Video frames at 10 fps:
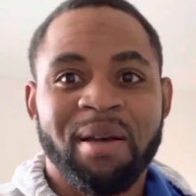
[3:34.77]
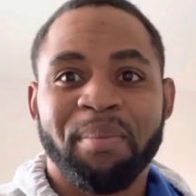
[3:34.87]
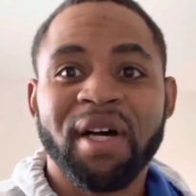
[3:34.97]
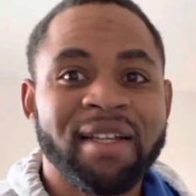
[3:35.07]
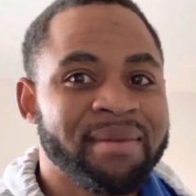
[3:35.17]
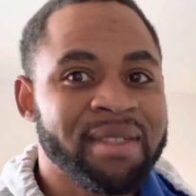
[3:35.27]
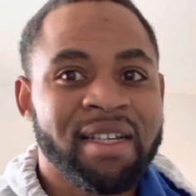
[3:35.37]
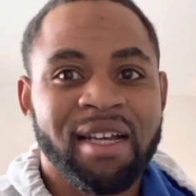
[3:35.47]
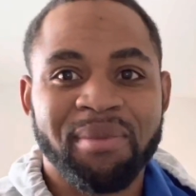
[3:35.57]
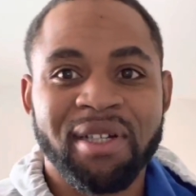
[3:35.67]
but
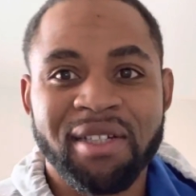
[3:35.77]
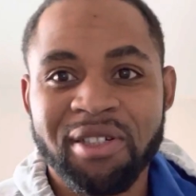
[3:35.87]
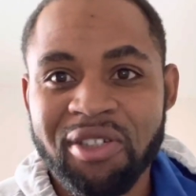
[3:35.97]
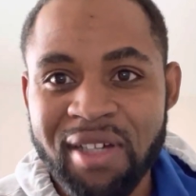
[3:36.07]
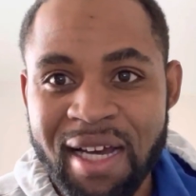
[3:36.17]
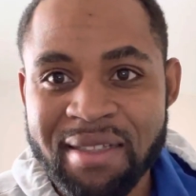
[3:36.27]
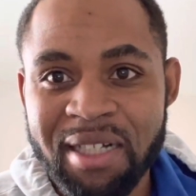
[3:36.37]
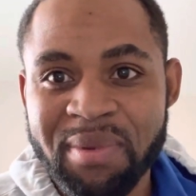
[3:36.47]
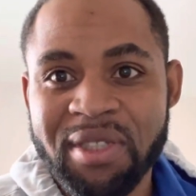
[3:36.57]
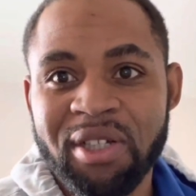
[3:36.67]
I'm going to hook you guys
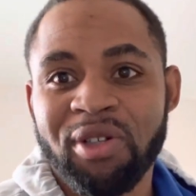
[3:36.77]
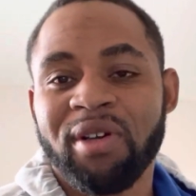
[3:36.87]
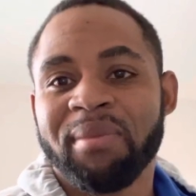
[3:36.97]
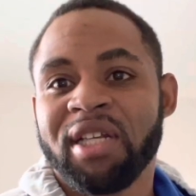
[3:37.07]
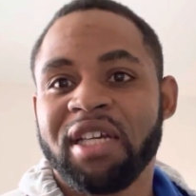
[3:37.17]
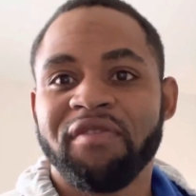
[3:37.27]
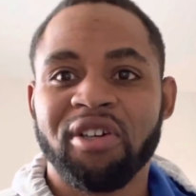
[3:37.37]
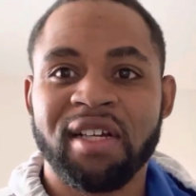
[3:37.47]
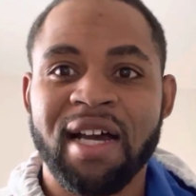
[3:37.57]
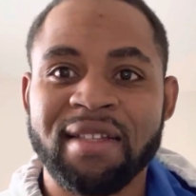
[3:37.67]
up. So I'm going to give you
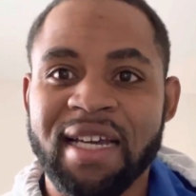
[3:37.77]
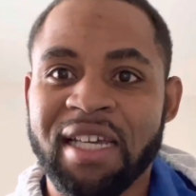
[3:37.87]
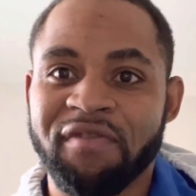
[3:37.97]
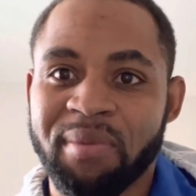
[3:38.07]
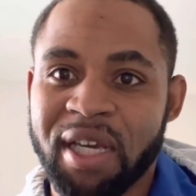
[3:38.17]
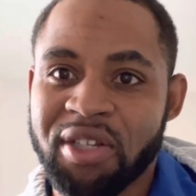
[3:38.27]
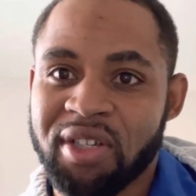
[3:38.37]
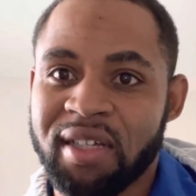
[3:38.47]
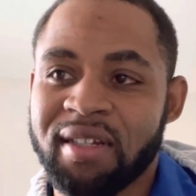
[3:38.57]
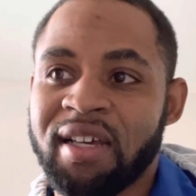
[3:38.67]
our contact
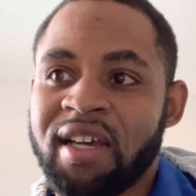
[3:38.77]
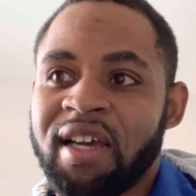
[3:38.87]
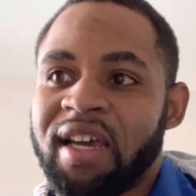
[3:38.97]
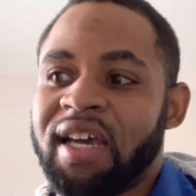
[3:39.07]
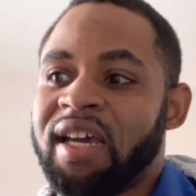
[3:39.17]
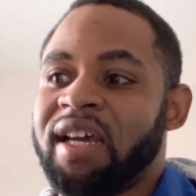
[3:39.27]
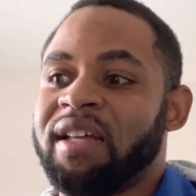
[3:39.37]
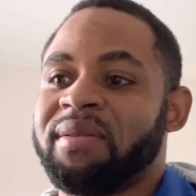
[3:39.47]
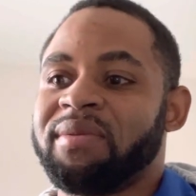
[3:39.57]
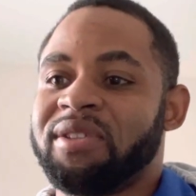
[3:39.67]
information
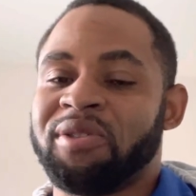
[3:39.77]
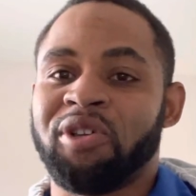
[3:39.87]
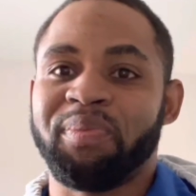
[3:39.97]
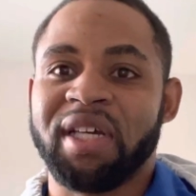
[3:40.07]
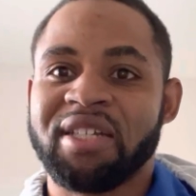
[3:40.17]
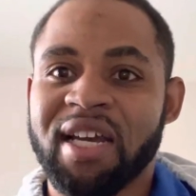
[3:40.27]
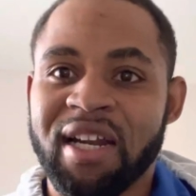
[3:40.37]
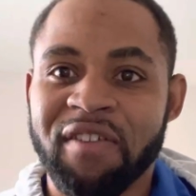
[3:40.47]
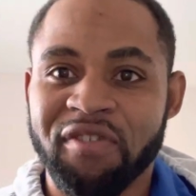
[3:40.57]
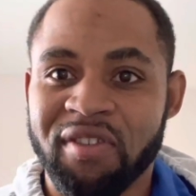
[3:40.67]
and, you know, big shout
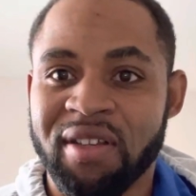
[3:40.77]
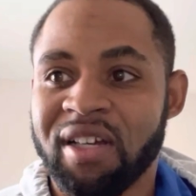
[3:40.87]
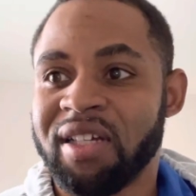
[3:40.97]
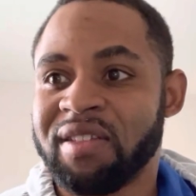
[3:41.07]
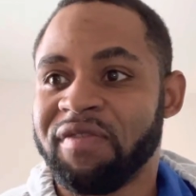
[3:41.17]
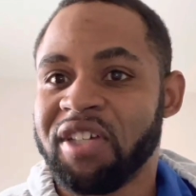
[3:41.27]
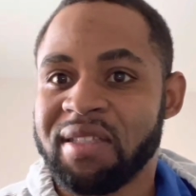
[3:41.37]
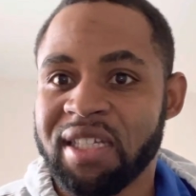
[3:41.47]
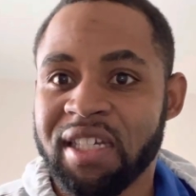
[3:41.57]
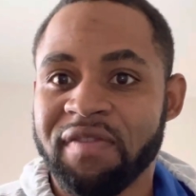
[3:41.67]
out for, uh, to
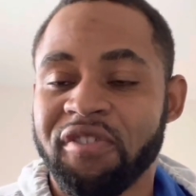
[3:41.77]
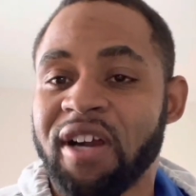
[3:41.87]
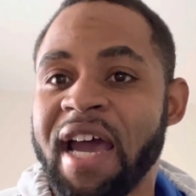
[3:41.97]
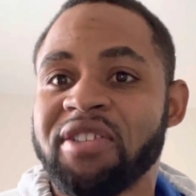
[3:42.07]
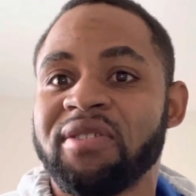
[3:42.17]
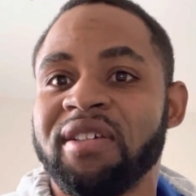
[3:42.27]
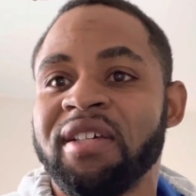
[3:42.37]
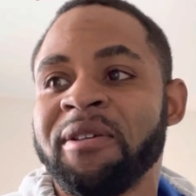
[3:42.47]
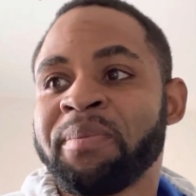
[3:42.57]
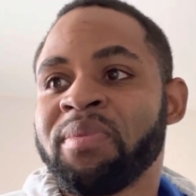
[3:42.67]
VT for
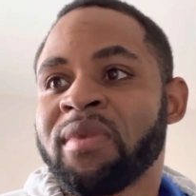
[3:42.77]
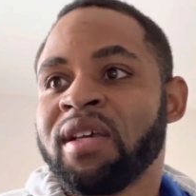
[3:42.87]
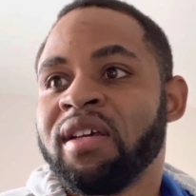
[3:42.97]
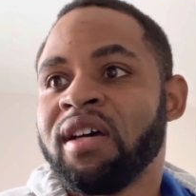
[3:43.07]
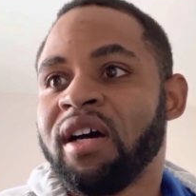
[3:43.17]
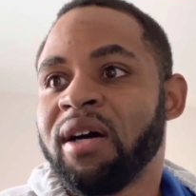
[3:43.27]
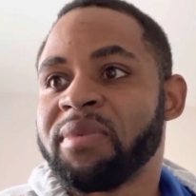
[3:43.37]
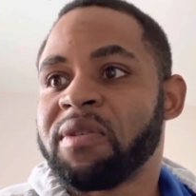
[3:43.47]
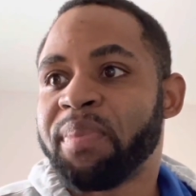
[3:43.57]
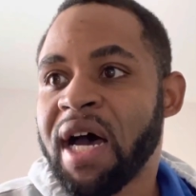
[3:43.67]
actually, um,
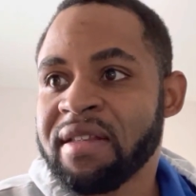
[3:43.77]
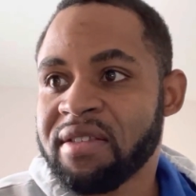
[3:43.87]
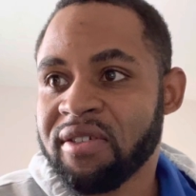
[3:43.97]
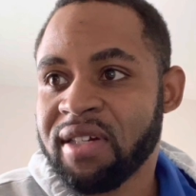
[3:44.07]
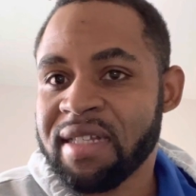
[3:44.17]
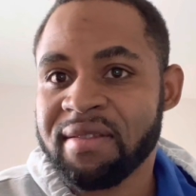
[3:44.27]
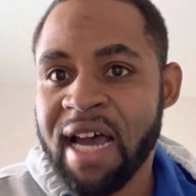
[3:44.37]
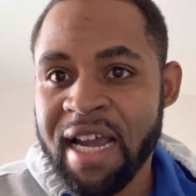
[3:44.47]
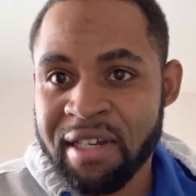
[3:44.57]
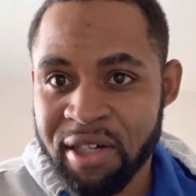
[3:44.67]
sponsoring this
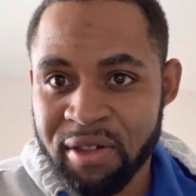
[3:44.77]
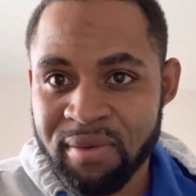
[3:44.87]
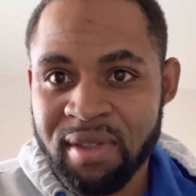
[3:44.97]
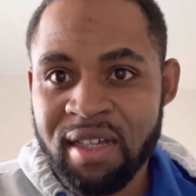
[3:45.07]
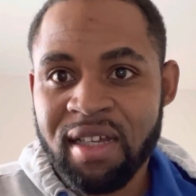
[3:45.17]
dyno.